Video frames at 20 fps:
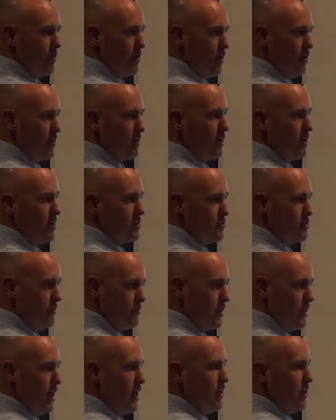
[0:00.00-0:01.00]
collection of
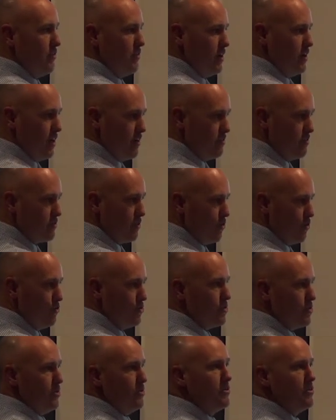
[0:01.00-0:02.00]
data and then
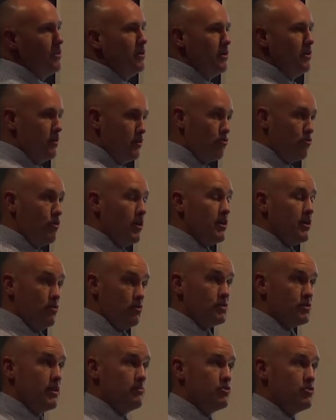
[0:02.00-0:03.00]
solutions. Create your
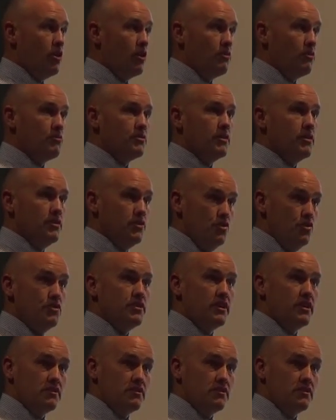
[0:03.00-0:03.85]
subtitles and use that as a